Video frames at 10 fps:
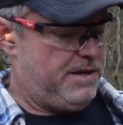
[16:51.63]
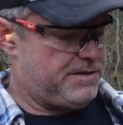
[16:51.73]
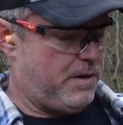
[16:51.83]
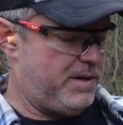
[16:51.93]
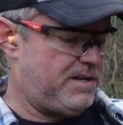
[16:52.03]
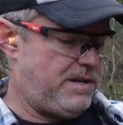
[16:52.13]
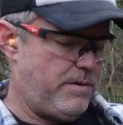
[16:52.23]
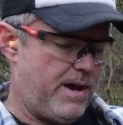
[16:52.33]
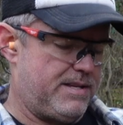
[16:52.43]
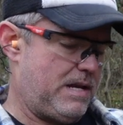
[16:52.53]
So it's a
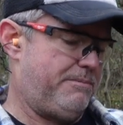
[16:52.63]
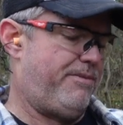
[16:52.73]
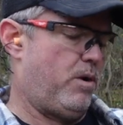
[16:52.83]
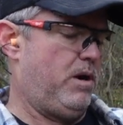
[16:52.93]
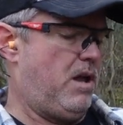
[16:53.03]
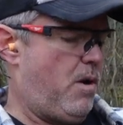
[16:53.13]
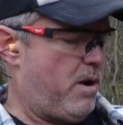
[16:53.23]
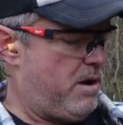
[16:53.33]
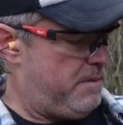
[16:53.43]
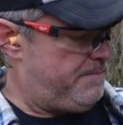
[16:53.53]
US M4
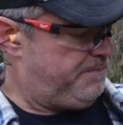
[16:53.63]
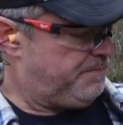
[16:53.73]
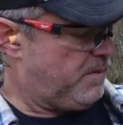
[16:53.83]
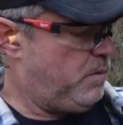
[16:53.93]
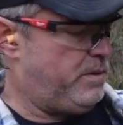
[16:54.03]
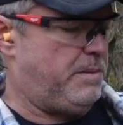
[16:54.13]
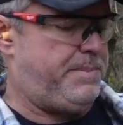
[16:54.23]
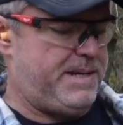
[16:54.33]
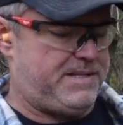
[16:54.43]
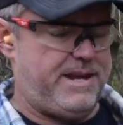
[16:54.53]
lower with a
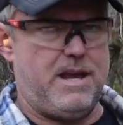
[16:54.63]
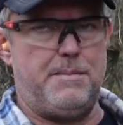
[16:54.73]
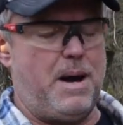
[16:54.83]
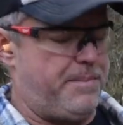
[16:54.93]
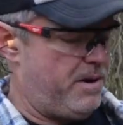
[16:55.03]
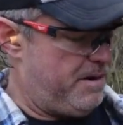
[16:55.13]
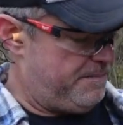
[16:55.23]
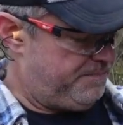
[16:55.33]
BCM upper.